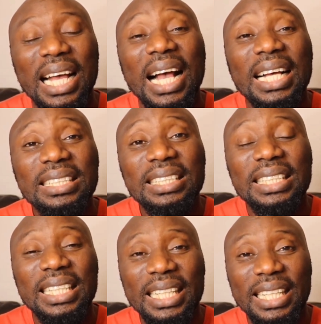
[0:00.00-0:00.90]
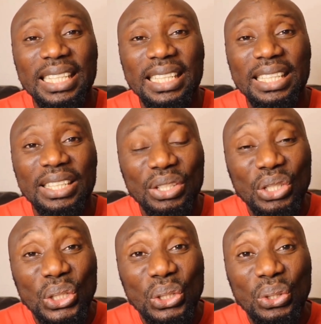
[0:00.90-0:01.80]
Asire,
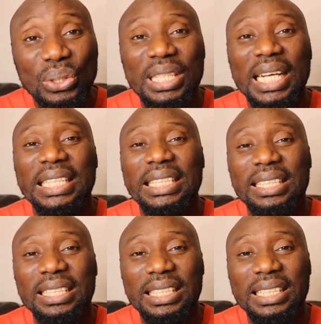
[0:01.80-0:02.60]
good night.